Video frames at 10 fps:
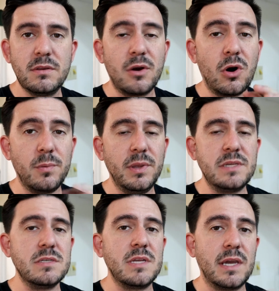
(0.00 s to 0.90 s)
There are
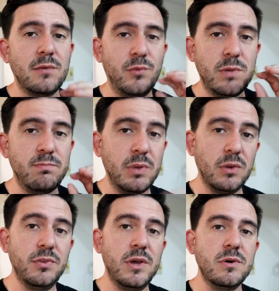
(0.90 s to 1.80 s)
places that can
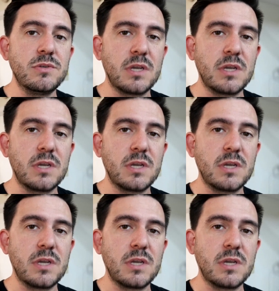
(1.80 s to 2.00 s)
rebuild those.